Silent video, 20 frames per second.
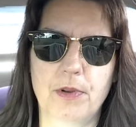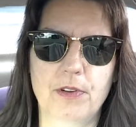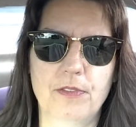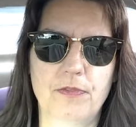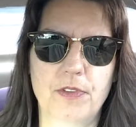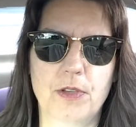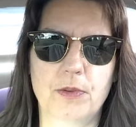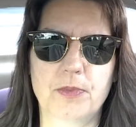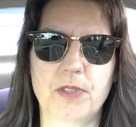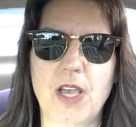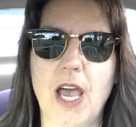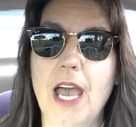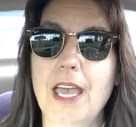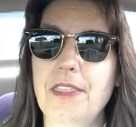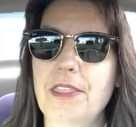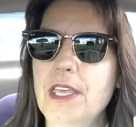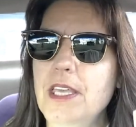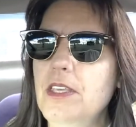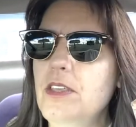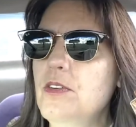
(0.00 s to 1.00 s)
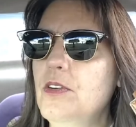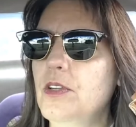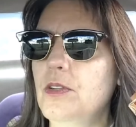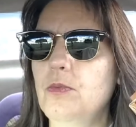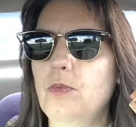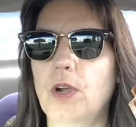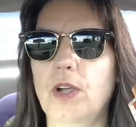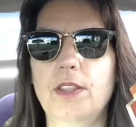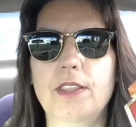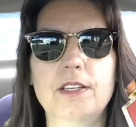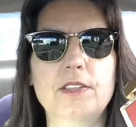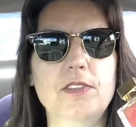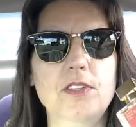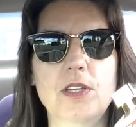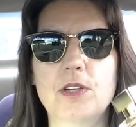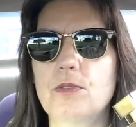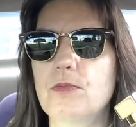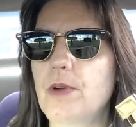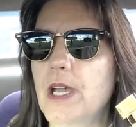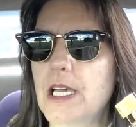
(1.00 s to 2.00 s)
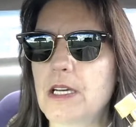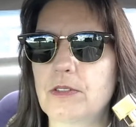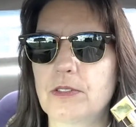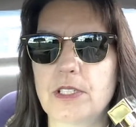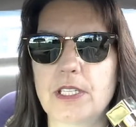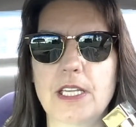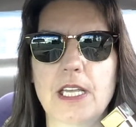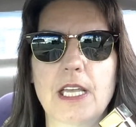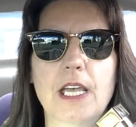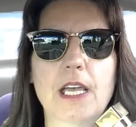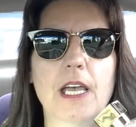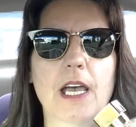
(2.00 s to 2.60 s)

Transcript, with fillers: perfumes. I think you could wear this year round.